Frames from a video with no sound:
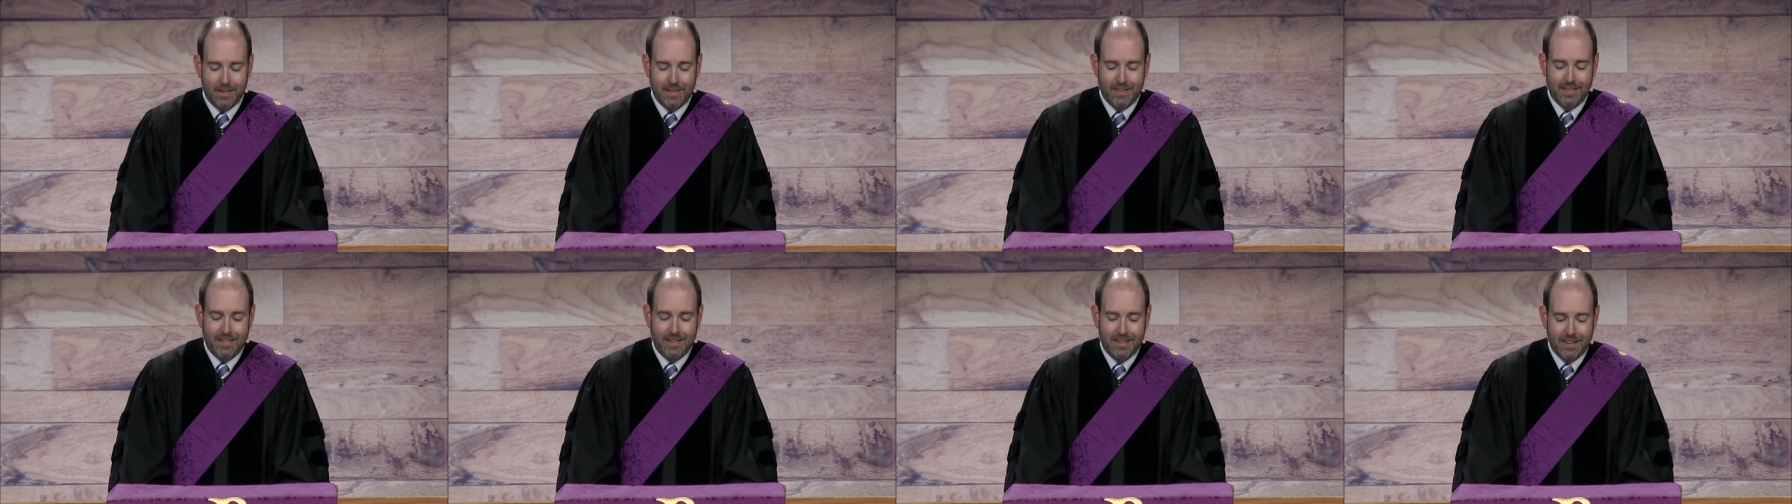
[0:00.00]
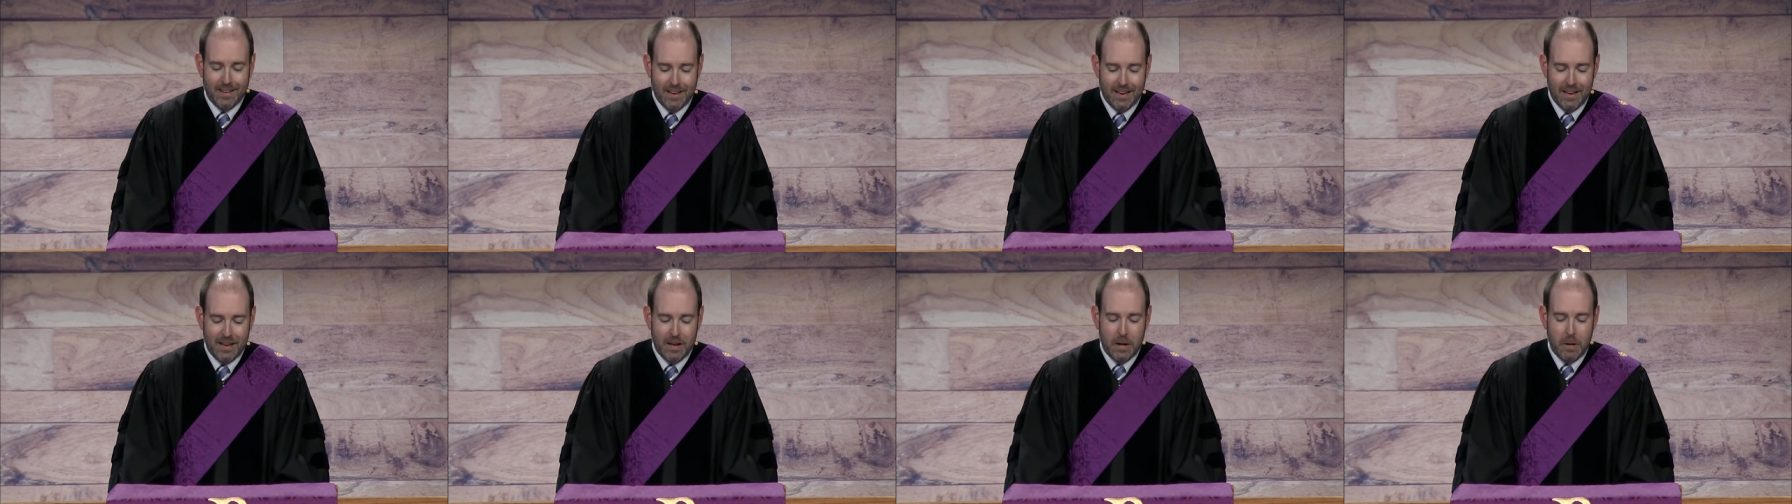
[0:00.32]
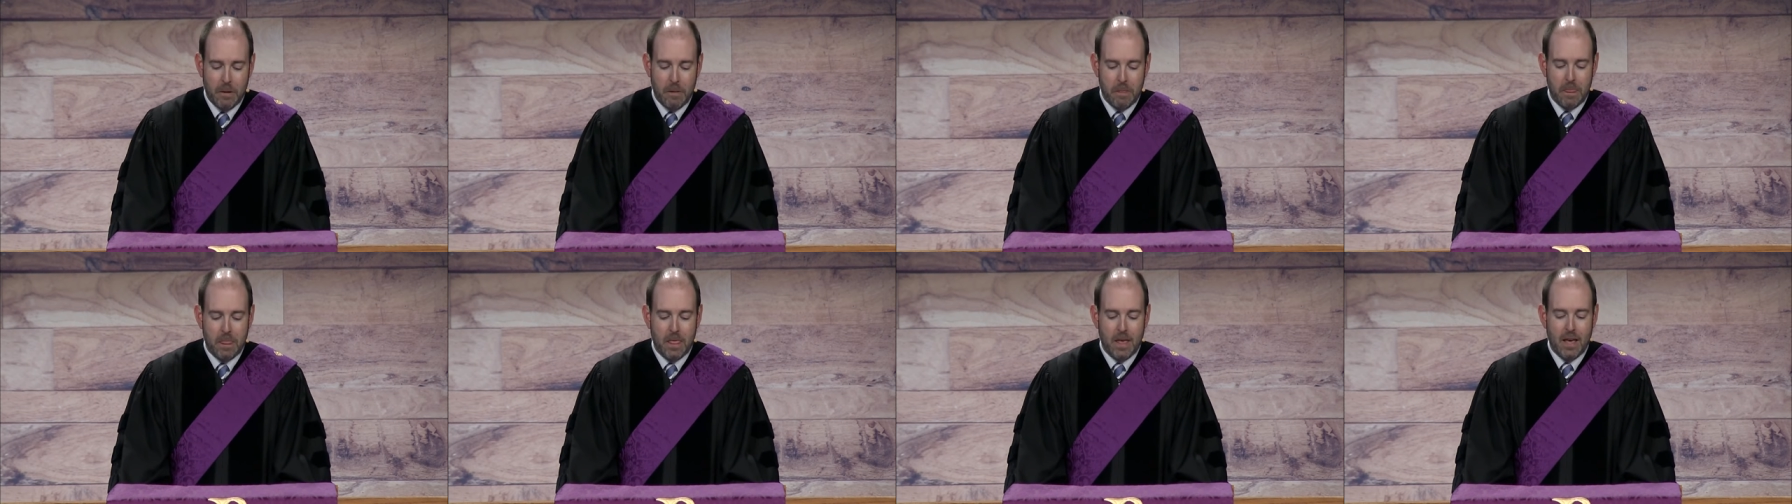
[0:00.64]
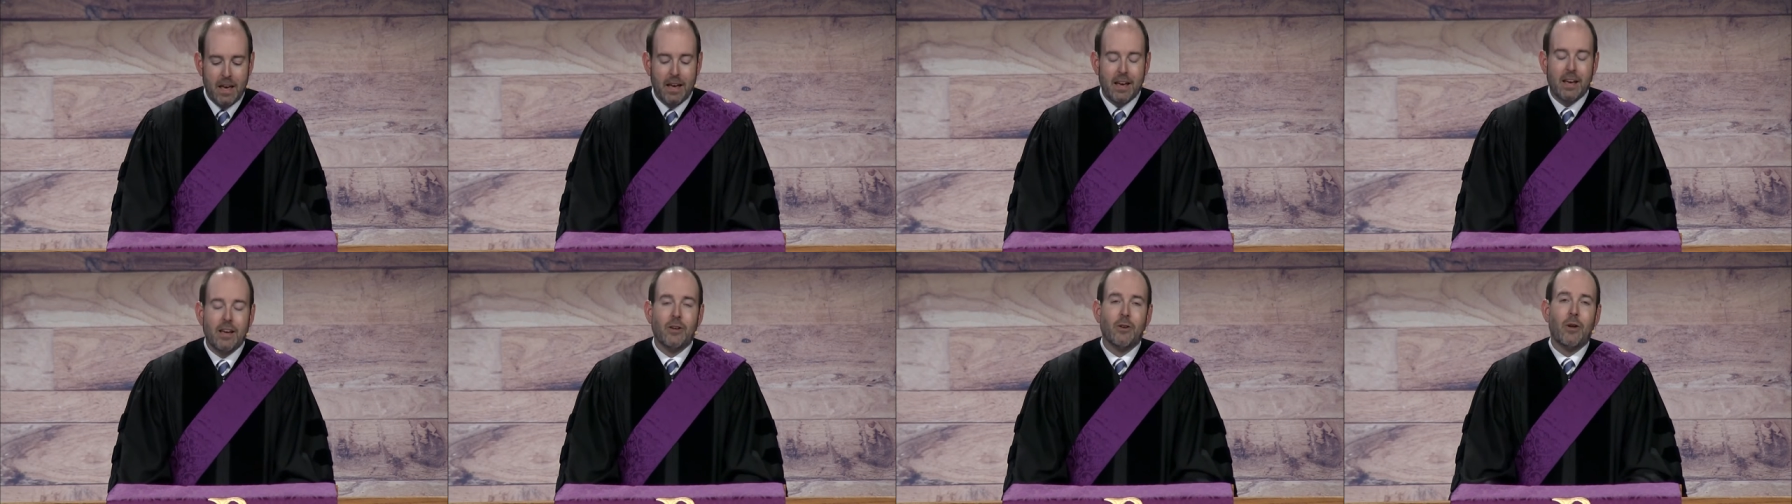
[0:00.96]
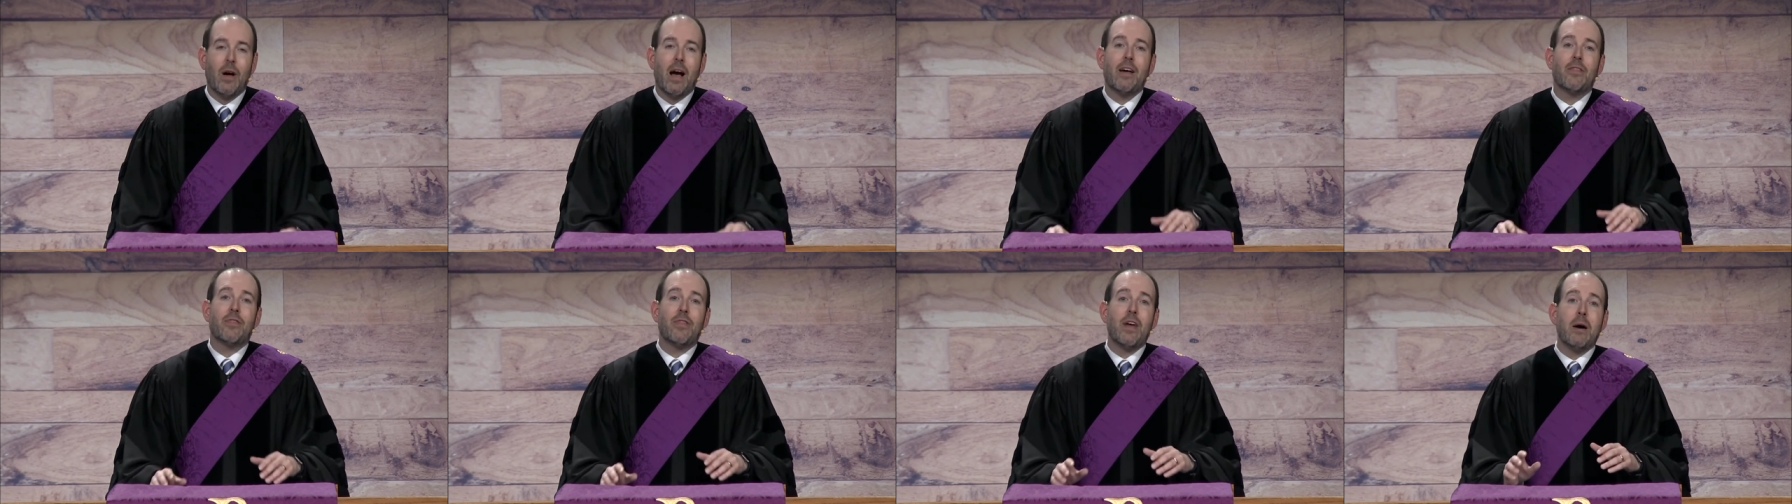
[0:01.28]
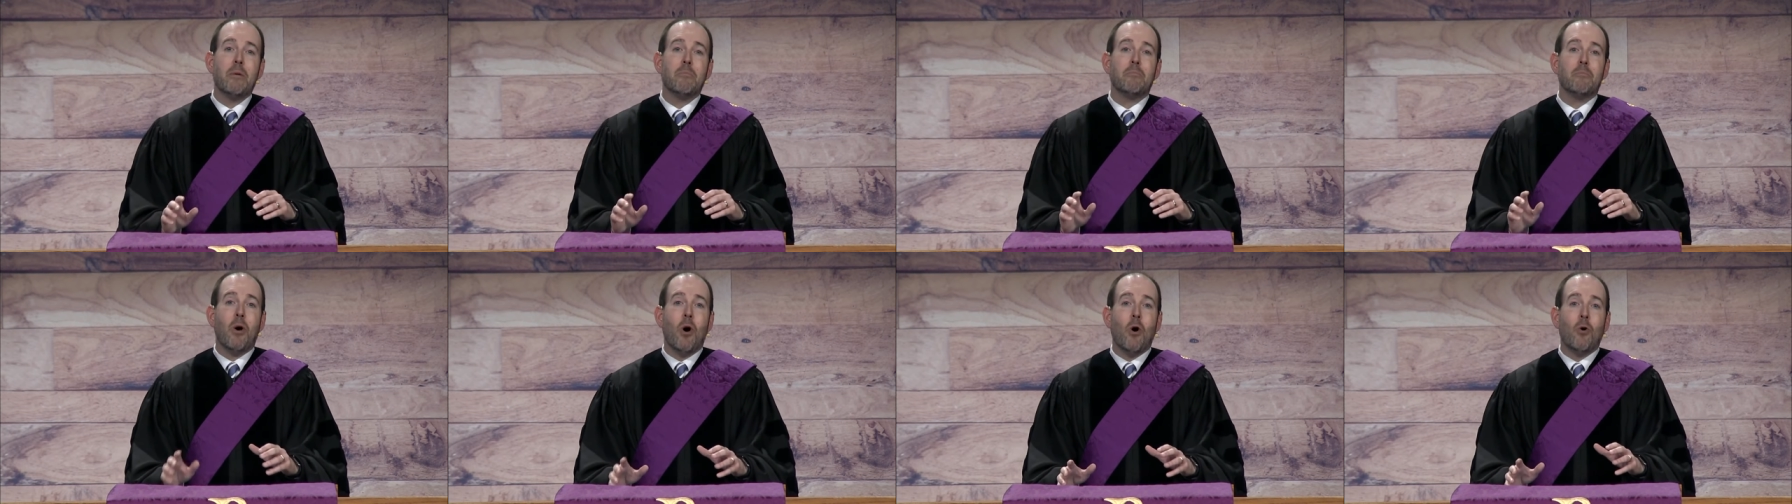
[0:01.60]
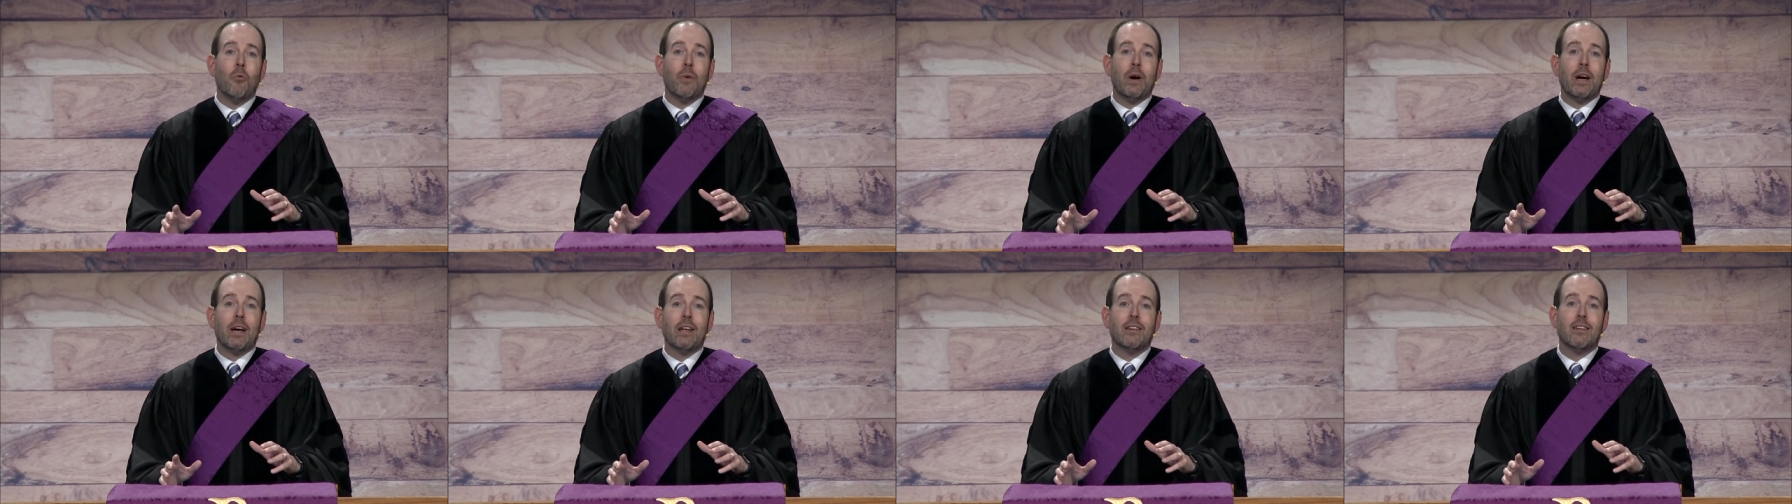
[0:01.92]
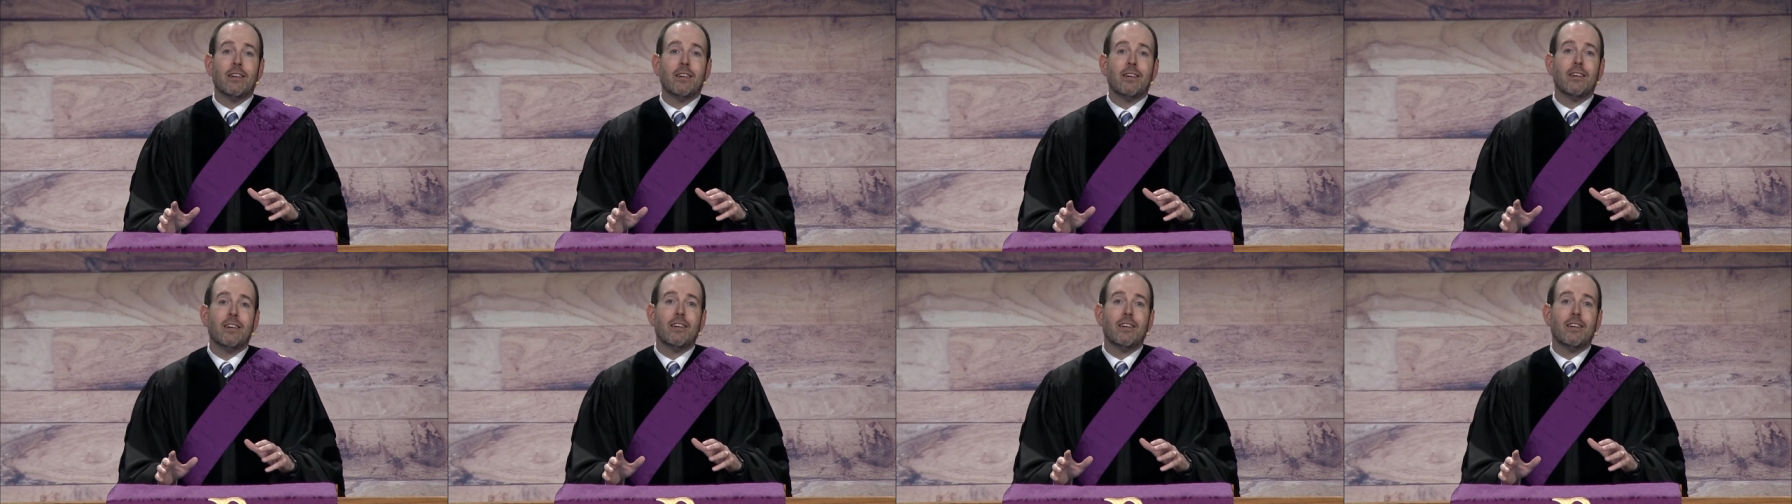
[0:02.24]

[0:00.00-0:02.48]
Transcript: you know, at that moment,